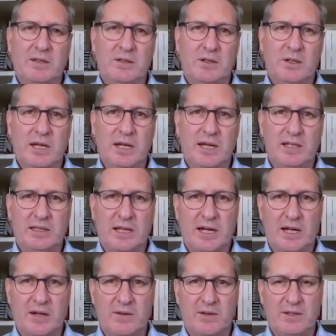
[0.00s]
to get us
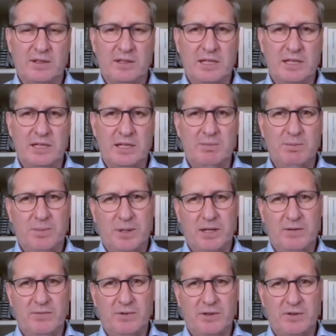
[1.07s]
out of this deep
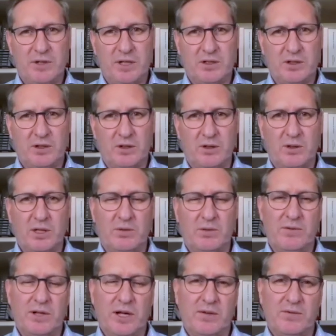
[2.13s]
infrastructure hole that
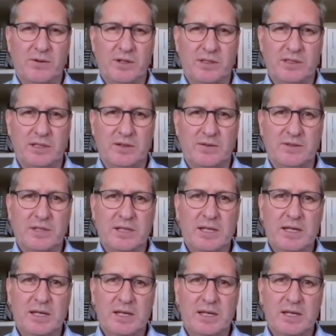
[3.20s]
we've dug for ourselves.